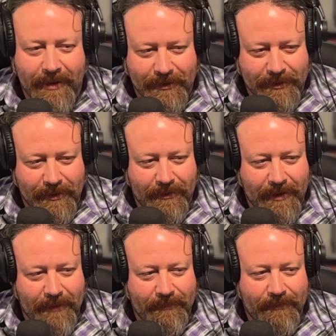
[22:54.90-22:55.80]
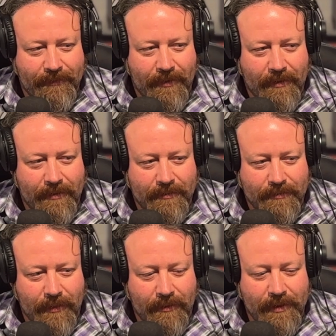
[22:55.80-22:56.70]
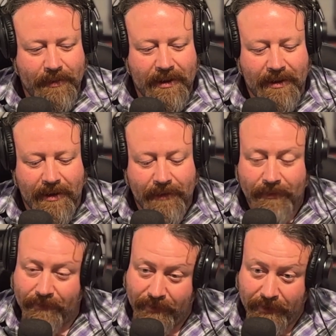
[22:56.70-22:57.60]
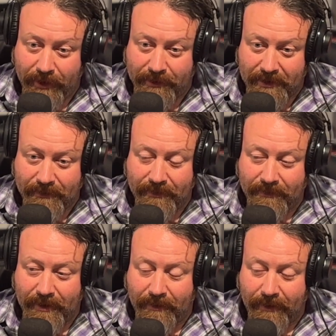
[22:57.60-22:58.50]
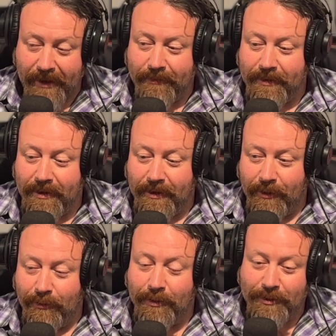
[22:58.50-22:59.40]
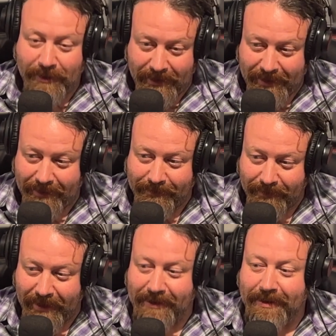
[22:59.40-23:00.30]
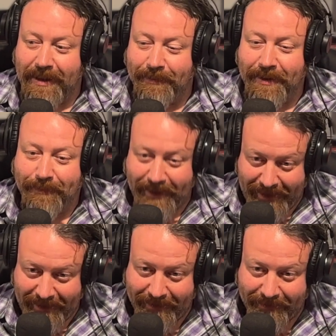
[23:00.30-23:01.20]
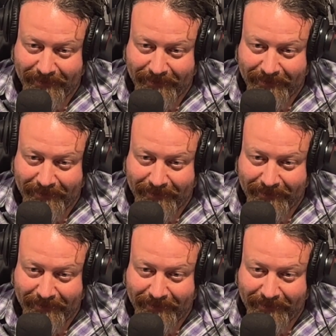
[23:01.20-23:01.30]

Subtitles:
Yeah, so I've only been in LA for a few years. I moved there right when the whole world shut down. Great timing, me.